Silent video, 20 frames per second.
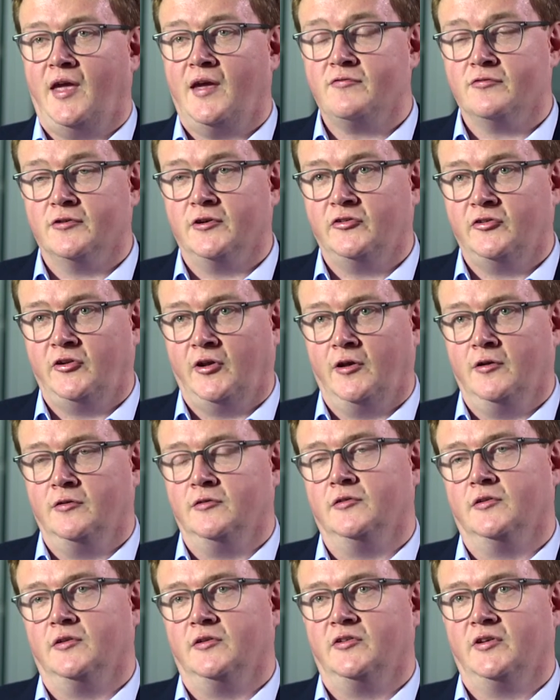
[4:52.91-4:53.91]
every
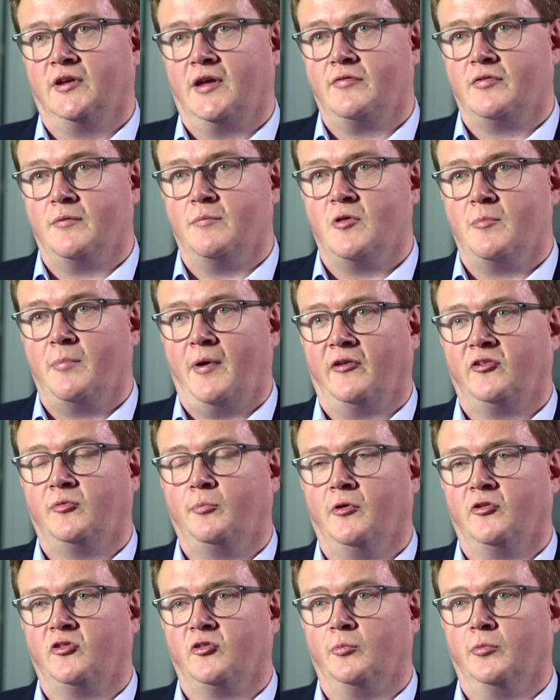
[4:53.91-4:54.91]
stone to give them the
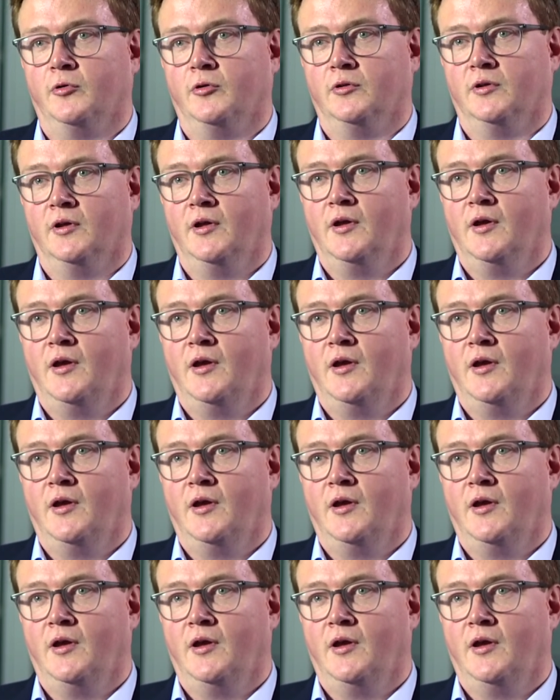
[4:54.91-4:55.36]
best possible